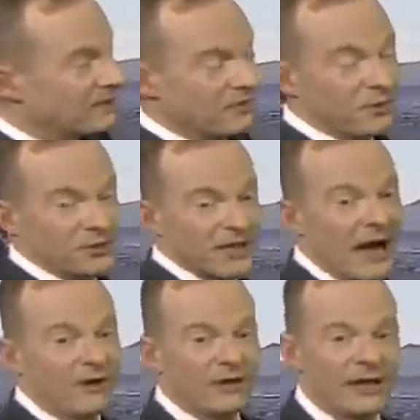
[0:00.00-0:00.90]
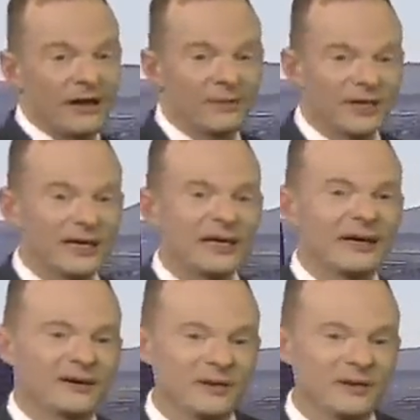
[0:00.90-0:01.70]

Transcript: And of course, our camera here,